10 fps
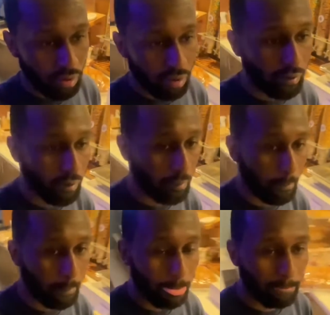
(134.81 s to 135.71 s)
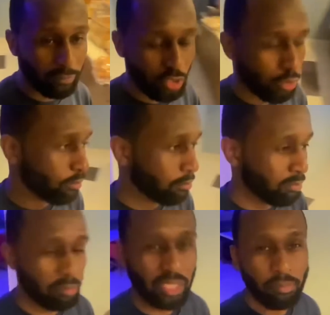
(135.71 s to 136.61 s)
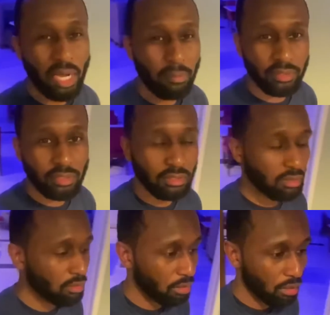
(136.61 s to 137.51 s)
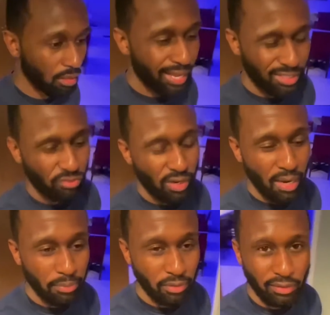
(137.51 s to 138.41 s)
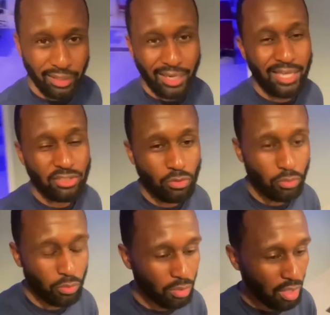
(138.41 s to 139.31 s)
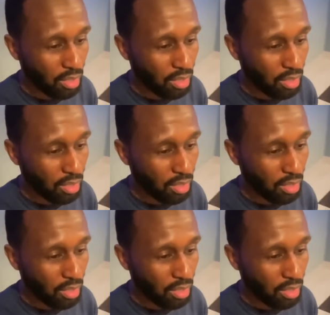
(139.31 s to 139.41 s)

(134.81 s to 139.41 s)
So me being popular as a rapper in high school,